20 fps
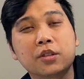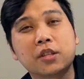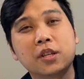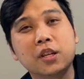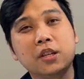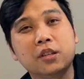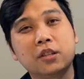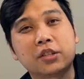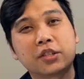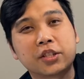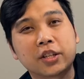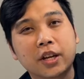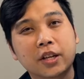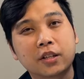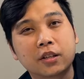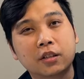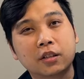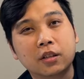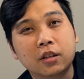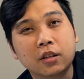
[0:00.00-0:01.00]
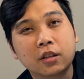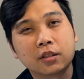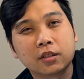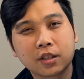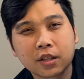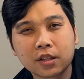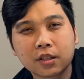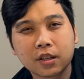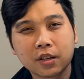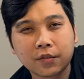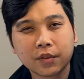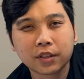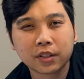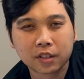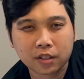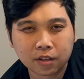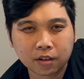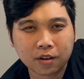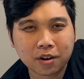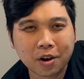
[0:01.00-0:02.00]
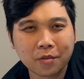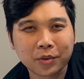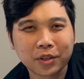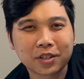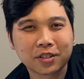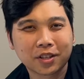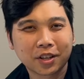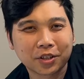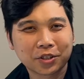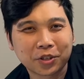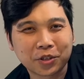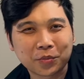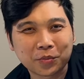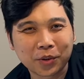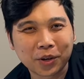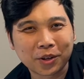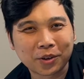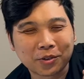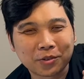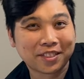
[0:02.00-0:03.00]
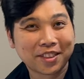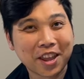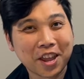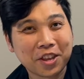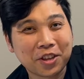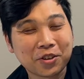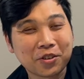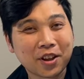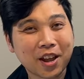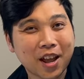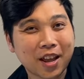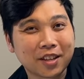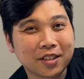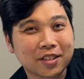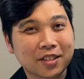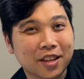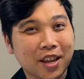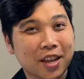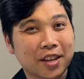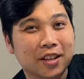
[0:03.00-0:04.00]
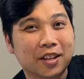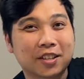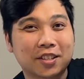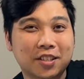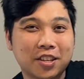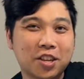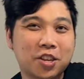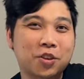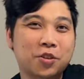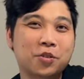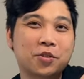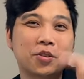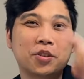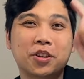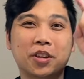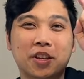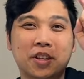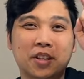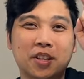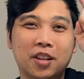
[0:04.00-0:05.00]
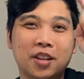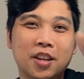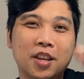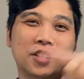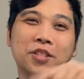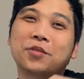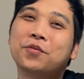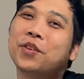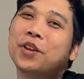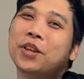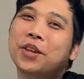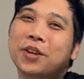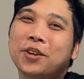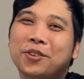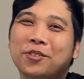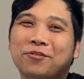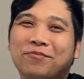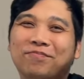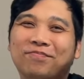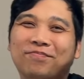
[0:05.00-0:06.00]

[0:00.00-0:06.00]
see in this channel, just leave it in the comment section below. Thank you guys and I'll see you in the next video.